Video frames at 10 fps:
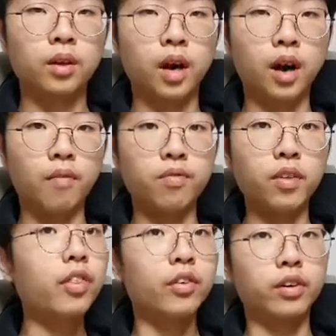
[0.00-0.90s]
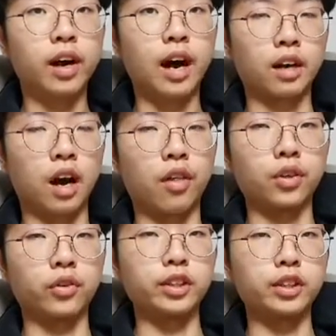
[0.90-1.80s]
another
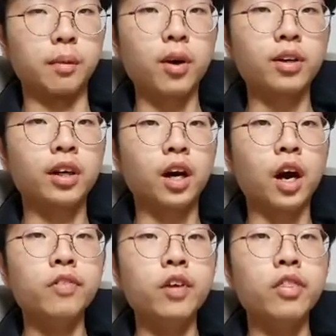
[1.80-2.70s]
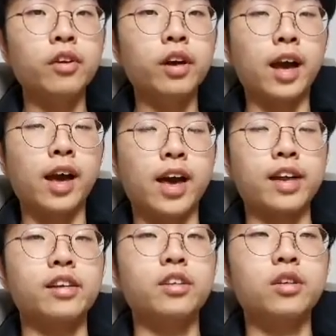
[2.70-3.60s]
Agatha Christie book, another
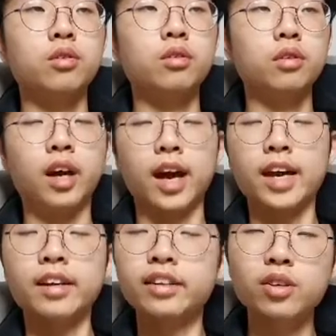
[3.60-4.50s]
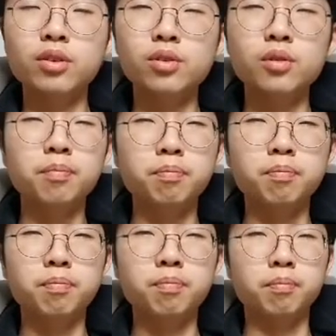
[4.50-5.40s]
Hercule, Hercule
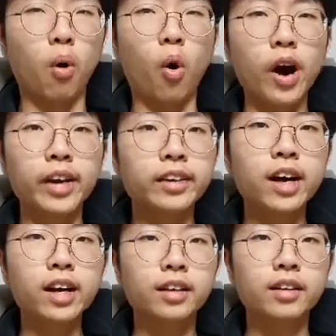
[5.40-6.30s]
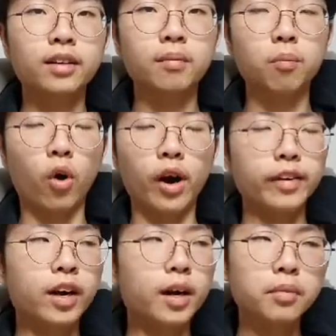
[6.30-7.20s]
Poirot,
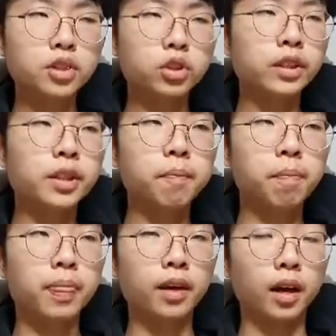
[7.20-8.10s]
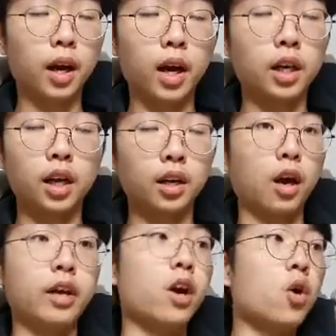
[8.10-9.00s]
Poirot mystery? I,
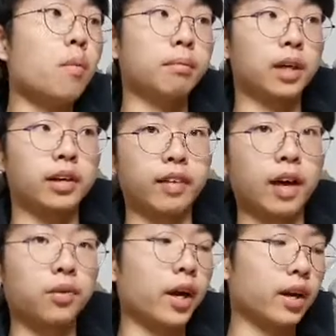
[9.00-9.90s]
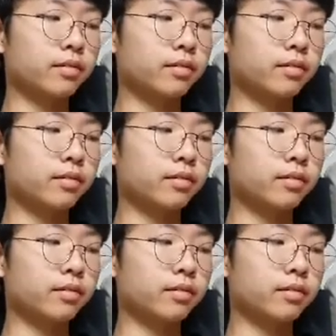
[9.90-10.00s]
I, I hope I'm getting that right.